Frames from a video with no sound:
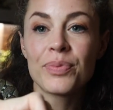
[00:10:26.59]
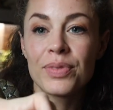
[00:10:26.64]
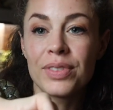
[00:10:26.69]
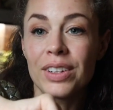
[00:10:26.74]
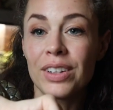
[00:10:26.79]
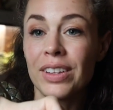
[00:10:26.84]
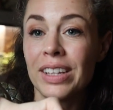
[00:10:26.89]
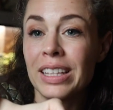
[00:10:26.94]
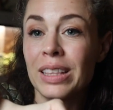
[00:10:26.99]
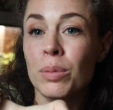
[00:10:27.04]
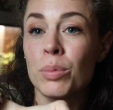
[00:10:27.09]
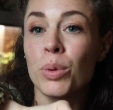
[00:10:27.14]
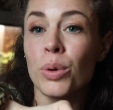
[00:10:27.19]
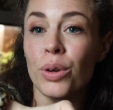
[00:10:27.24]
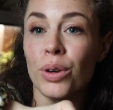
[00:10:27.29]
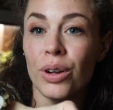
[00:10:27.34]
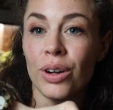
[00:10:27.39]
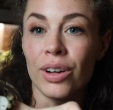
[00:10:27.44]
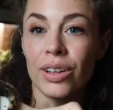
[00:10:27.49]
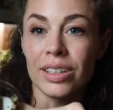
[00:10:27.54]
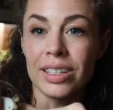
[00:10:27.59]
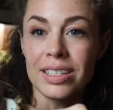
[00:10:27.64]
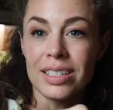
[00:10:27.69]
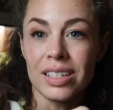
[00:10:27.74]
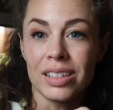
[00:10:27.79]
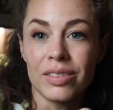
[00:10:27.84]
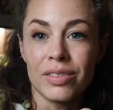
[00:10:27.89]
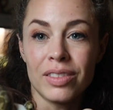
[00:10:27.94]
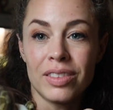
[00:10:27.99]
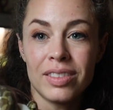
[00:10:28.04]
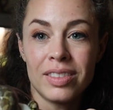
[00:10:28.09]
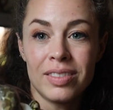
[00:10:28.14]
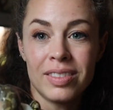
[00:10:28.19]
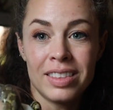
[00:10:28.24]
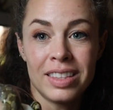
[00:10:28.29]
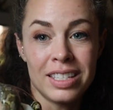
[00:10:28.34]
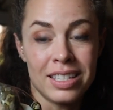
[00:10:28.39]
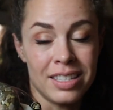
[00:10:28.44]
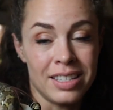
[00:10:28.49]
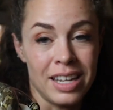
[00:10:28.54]
They're like the border collies of
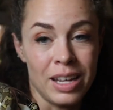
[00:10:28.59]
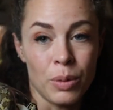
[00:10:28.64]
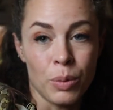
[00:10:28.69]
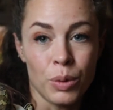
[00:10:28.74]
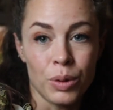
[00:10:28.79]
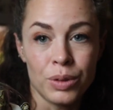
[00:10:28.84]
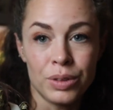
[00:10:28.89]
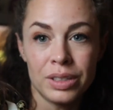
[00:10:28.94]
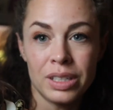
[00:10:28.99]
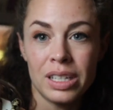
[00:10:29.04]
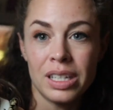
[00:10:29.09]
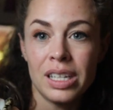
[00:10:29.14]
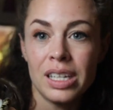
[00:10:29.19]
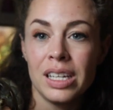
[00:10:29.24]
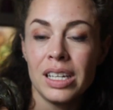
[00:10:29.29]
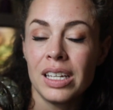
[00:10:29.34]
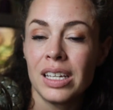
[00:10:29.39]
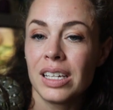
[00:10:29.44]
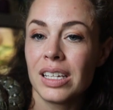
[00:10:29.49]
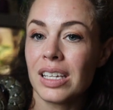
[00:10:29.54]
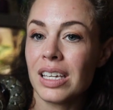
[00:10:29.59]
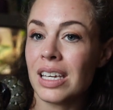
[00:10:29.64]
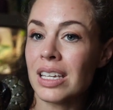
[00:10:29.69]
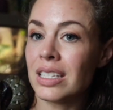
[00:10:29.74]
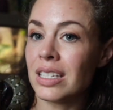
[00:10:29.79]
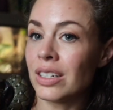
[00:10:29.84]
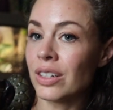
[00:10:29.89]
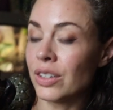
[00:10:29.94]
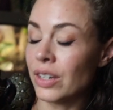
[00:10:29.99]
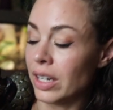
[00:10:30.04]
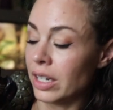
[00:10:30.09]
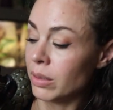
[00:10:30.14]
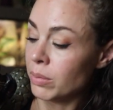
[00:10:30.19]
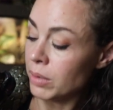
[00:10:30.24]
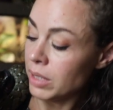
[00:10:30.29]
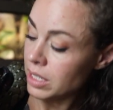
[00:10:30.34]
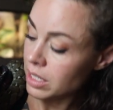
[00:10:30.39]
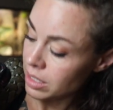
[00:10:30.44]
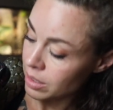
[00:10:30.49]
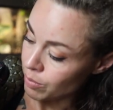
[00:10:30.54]
the snake world. He's
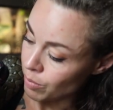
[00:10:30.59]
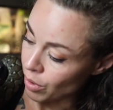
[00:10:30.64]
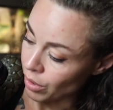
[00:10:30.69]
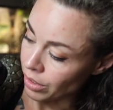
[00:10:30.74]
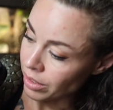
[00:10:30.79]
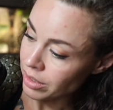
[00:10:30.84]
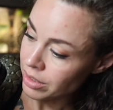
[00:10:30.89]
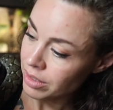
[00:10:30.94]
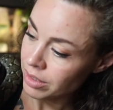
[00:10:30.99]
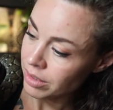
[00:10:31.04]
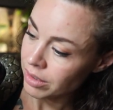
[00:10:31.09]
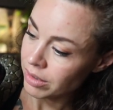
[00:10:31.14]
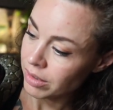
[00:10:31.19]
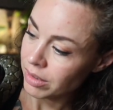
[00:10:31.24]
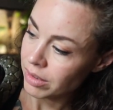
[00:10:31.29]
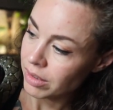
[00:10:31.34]
incredibly smart.